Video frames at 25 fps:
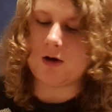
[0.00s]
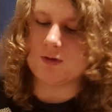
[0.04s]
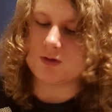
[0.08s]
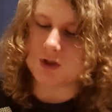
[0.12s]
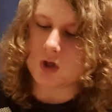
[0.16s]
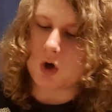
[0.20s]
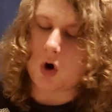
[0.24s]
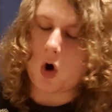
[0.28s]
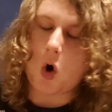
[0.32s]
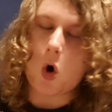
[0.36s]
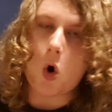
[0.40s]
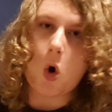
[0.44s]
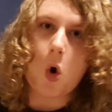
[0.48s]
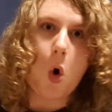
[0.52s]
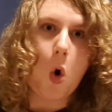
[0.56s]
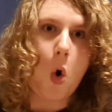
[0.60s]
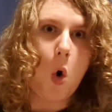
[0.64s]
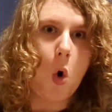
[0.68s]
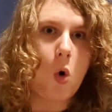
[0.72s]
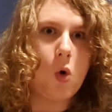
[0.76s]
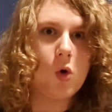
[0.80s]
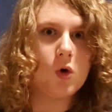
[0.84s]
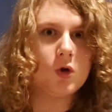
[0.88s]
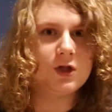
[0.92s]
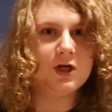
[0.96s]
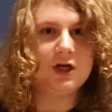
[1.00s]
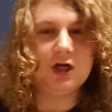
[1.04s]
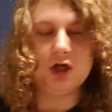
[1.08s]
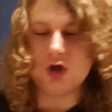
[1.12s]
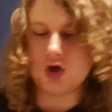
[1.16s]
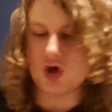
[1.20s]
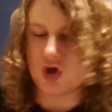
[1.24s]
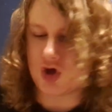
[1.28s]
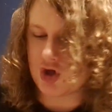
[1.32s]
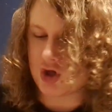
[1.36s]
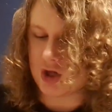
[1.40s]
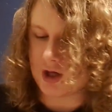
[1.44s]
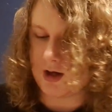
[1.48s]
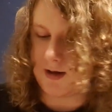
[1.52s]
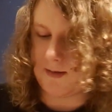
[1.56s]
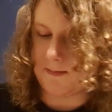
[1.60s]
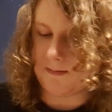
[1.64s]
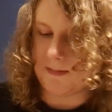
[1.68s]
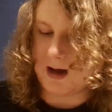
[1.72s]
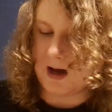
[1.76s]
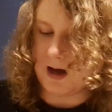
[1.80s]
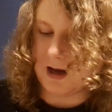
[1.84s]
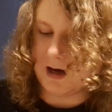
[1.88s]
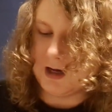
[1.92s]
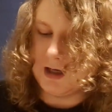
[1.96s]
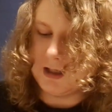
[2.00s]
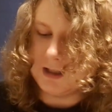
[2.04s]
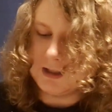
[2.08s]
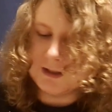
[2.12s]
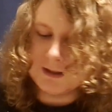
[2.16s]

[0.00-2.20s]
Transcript: I was like, holy shit, man.